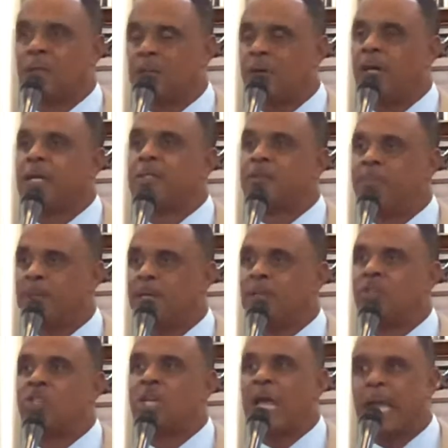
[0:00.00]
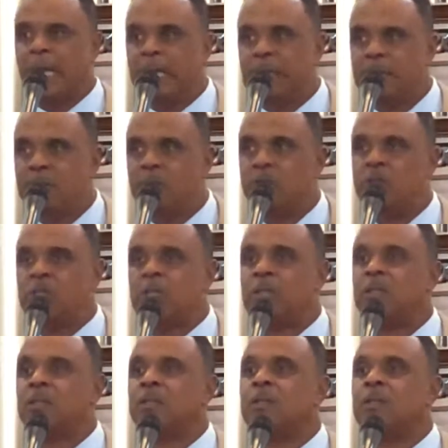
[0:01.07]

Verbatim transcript: there has been a change.